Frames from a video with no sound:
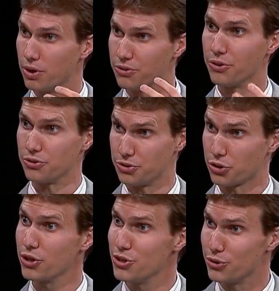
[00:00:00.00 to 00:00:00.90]
the
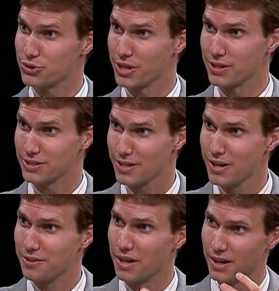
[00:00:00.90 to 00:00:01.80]
good news is
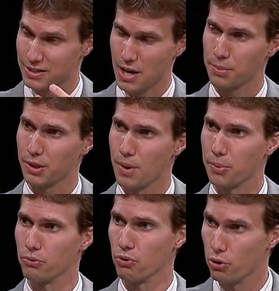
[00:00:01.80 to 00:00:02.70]
that
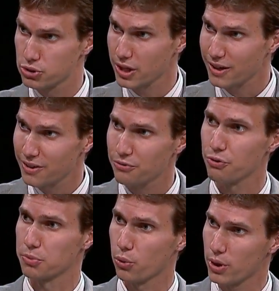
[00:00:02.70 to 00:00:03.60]
Assemblymember Rosick
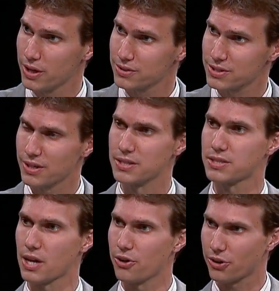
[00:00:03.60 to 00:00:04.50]
from Queens and
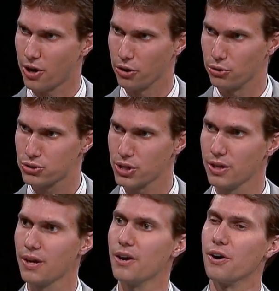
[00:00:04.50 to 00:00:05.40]
Senator Carlucci